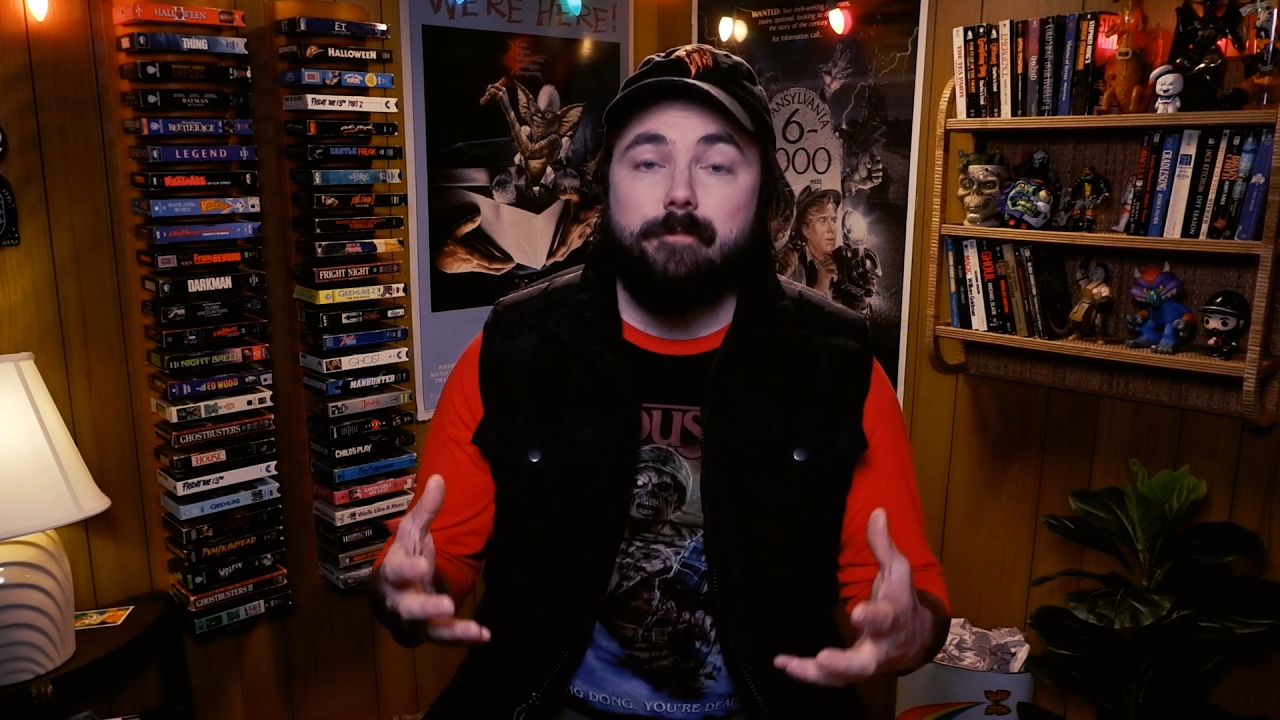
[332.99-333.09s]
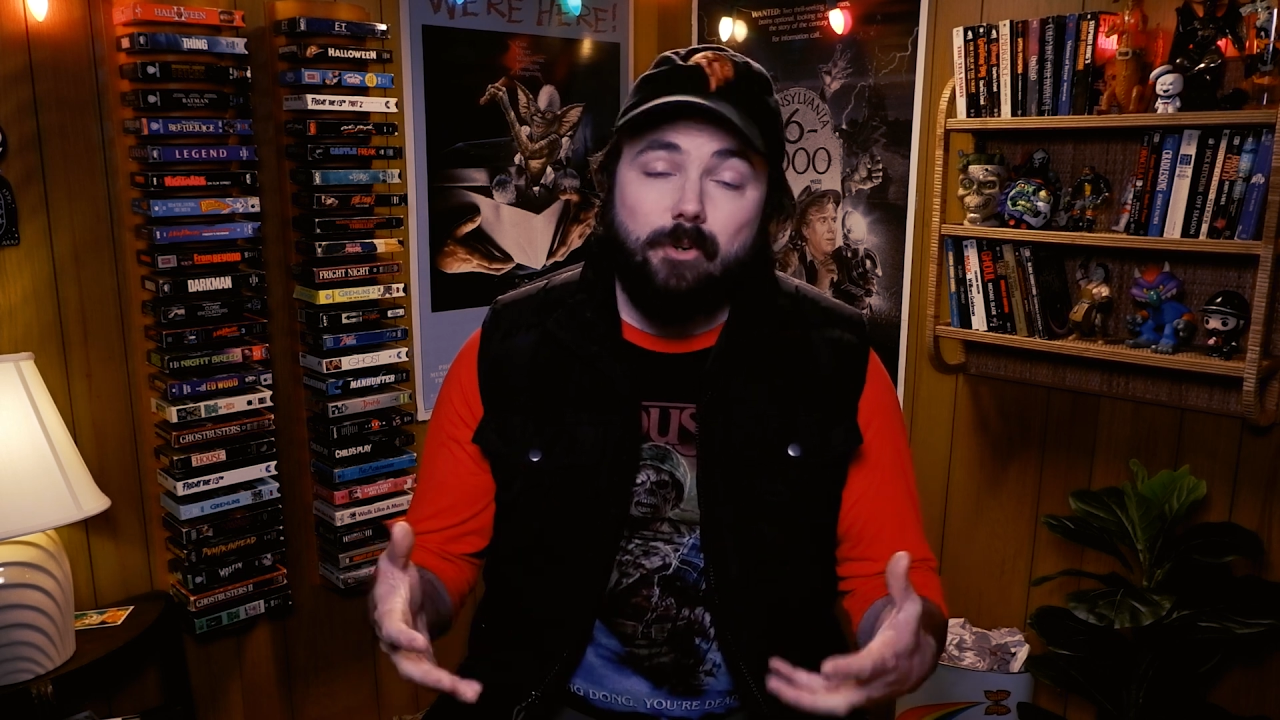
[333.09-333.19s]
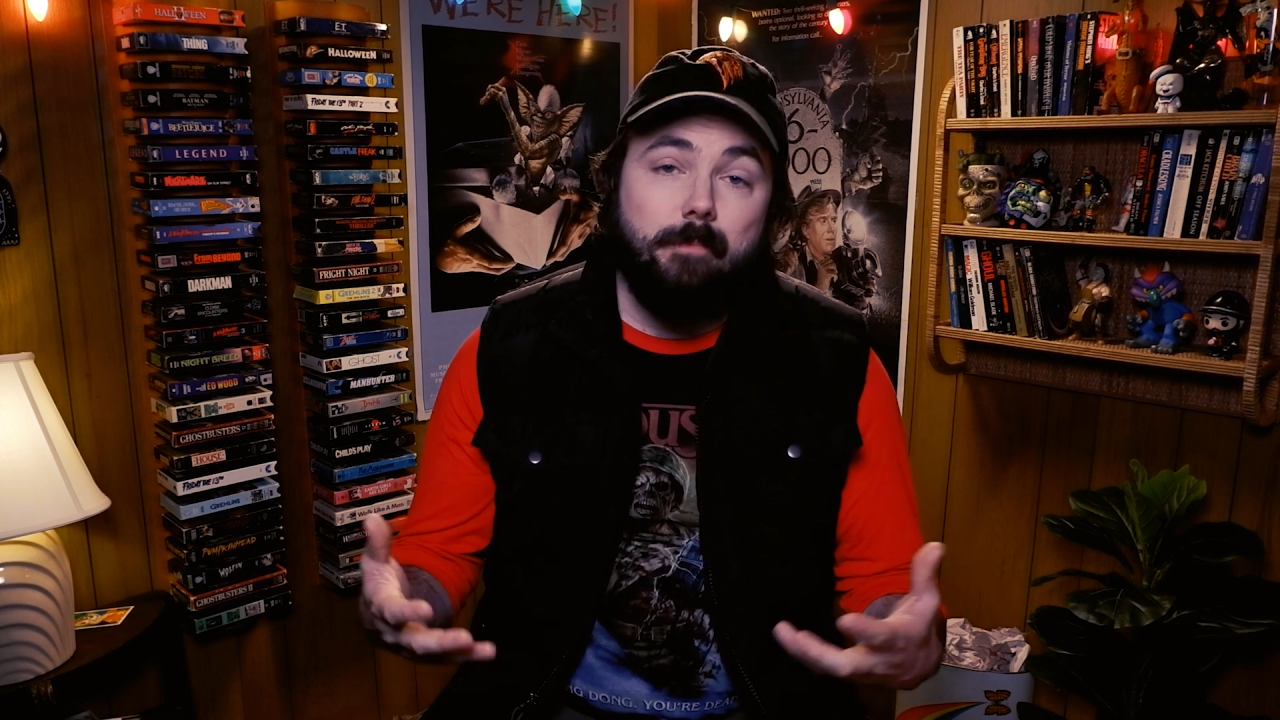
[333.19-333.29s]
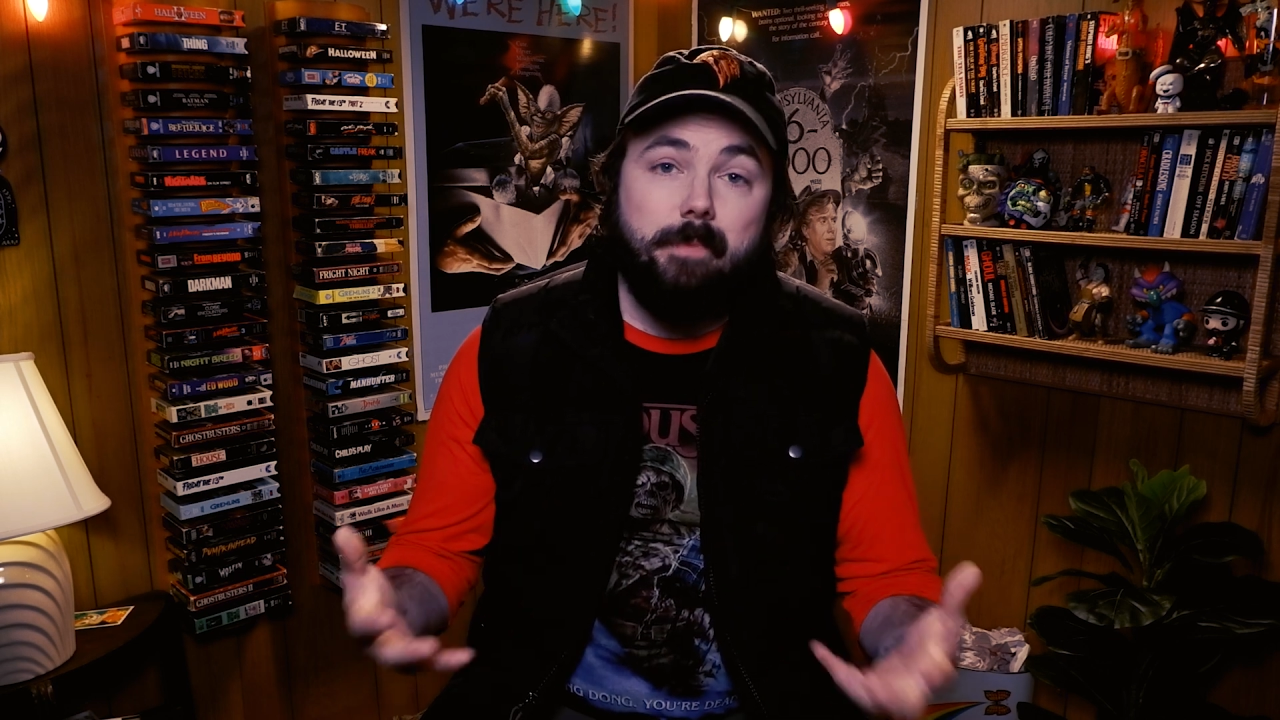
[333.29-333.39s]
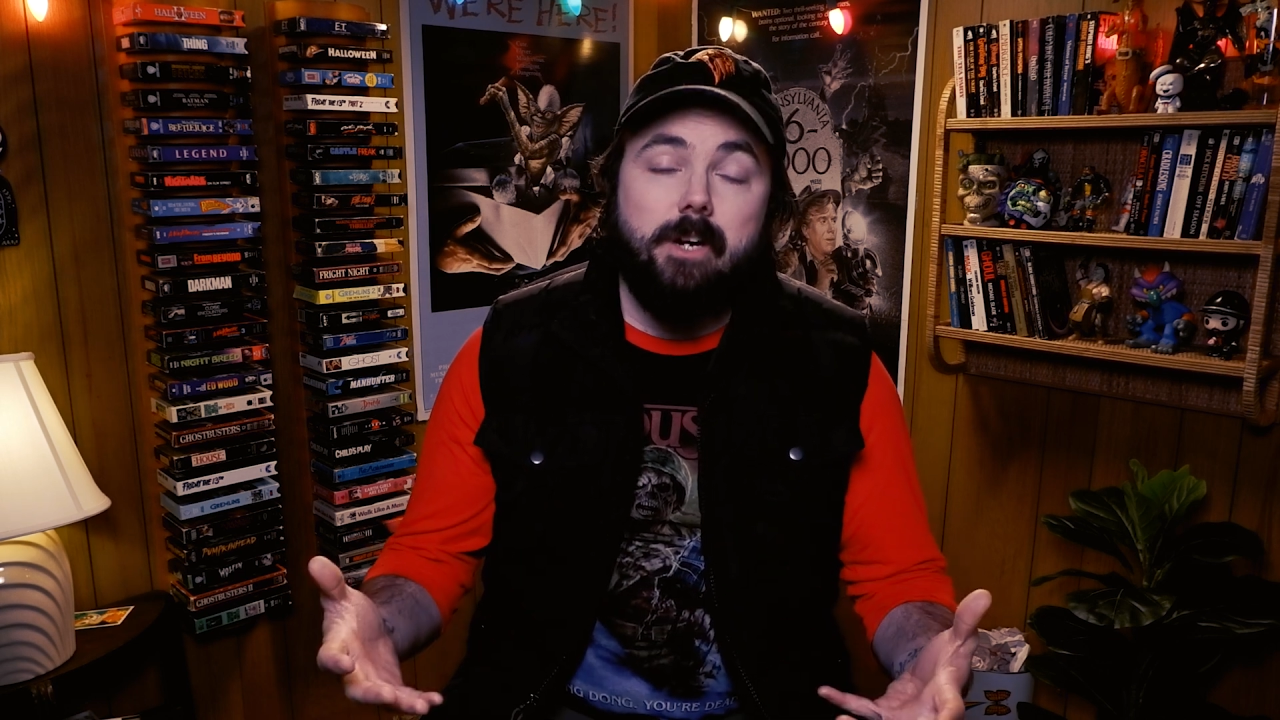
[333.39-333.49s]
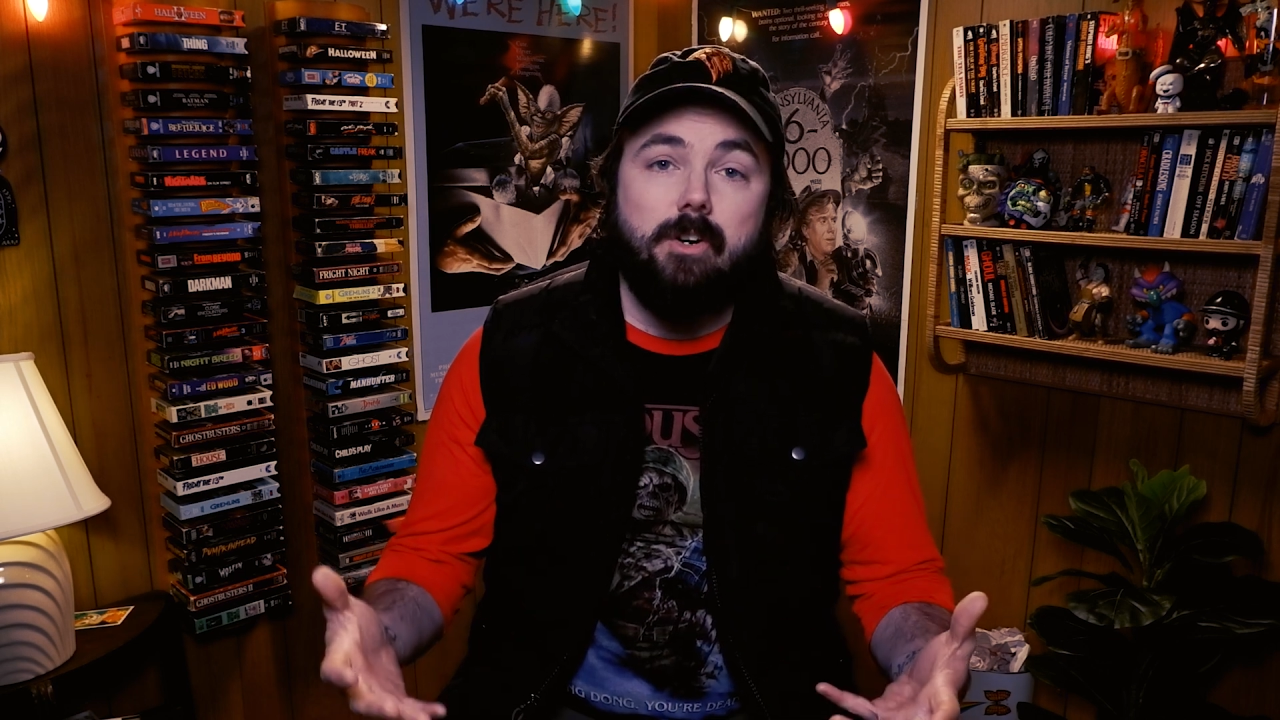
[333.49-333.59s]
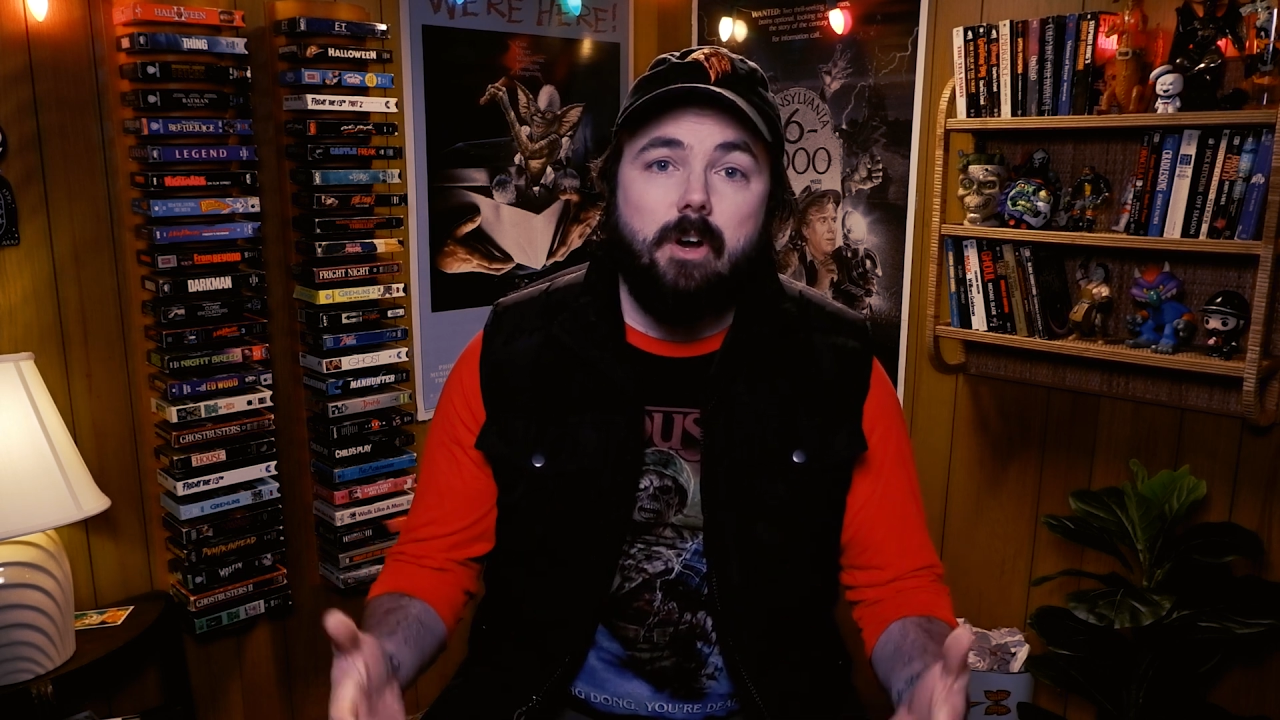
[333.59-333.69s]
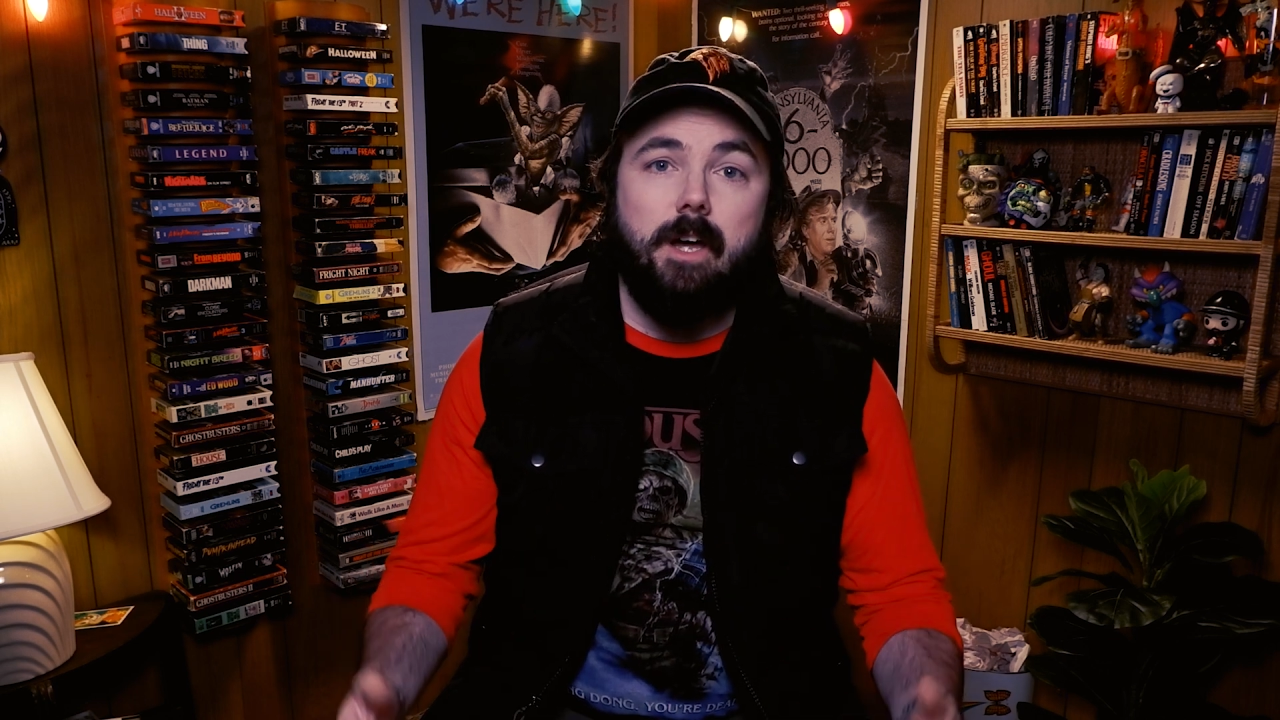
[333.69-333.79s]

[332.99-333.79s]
for a bigger